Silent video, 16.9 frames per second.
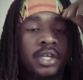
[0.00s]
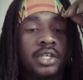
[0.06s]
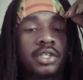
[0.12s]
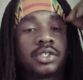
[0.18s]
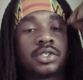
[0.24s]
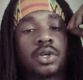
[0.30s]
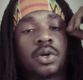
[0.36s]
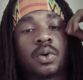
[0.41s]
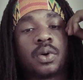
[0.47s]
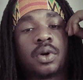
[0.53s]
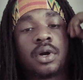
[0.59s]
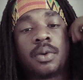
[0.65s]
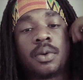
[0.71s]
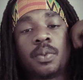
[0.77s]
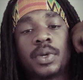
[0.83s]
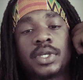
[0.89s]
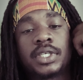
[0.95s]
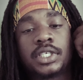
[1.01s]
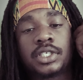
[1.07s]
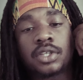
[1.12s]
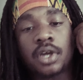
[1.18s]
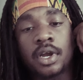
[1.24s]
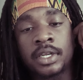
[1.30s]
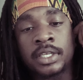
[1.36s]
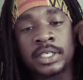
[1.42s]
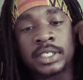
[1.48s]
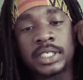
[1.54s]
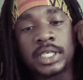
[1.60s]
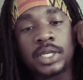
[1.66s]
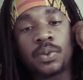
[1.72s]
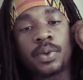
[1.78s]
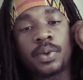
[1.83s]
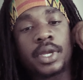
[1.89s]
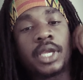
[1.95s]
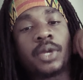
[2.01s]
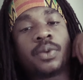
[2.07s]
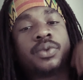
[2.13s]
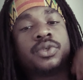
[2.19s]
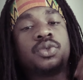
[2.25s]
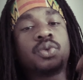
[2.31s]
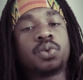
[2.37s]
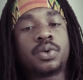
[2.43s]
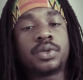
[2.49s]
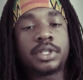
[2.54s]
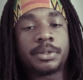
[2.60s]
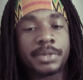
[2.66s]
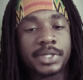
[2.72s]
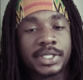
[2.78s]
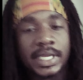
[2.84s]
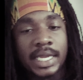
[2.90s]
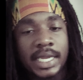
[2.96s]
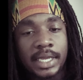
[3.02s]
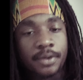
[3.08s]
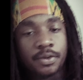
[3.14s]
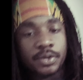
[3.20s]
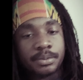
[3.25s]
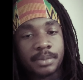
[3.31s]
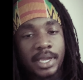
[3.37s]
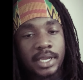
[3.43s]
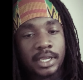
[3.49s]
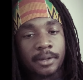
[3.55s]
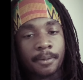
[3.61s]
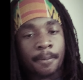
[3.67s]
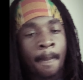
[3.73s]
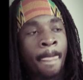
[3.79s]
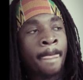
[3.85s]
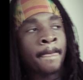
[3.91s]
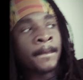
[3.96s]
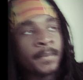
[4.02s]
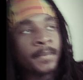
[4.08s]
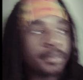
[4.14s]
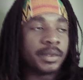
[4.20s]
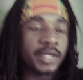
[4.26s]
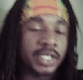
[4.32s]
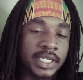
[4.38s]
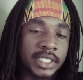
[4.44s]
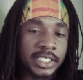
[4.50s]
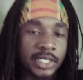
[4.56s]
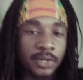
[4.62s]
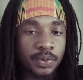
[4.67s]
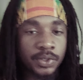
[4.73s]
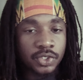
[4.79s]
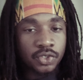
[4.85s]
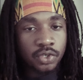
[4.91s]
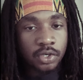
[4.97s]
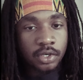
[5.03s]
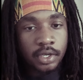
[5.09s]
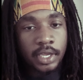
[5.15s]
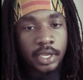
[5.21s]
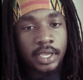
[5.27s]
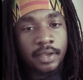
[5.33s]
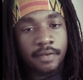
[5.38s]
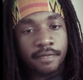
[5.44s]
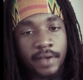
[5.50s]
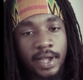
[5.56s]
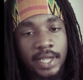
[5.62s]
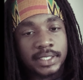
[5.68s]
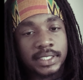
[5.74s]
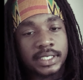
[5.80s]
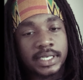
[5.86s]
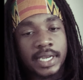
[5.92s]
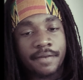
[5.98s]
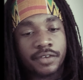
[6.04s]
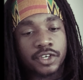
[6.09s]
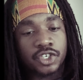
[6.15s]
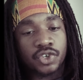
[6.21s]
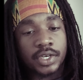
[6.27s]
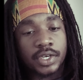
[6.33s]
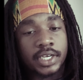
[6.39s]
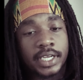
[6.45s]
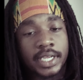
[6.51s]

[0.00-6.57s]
So once he started to see what he was doing, the mistake he was making, because he was drunk, he vowed to never drink